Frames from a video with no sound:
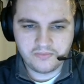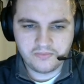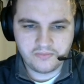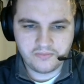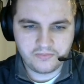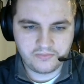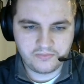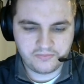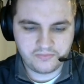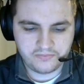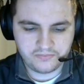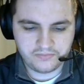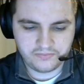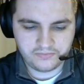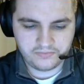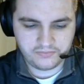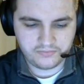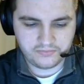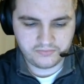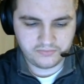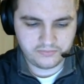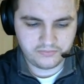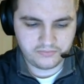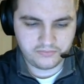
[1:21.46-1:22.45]

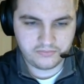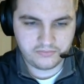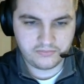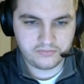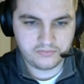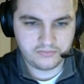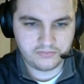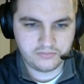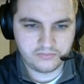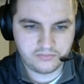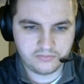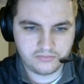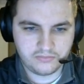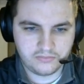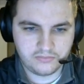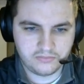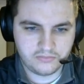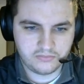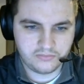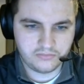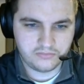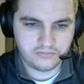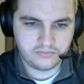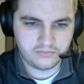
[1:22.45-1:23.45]

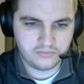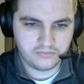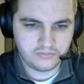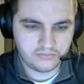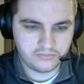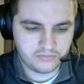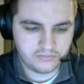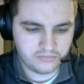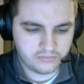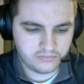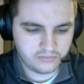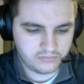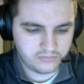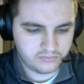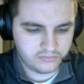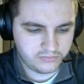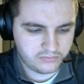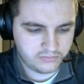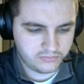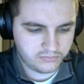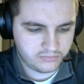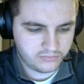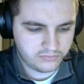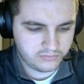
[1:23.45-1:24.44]

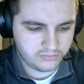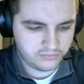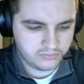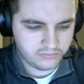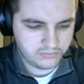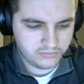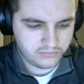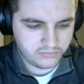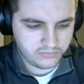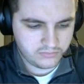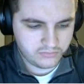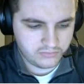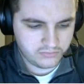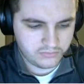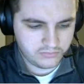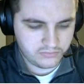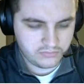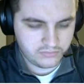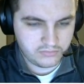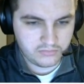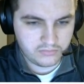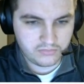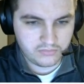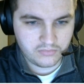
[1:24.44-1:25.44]

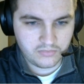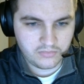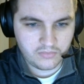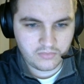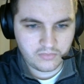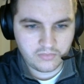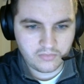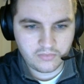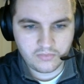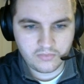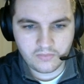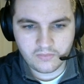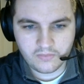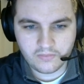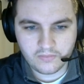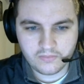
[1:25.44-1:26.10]
(no one is talking)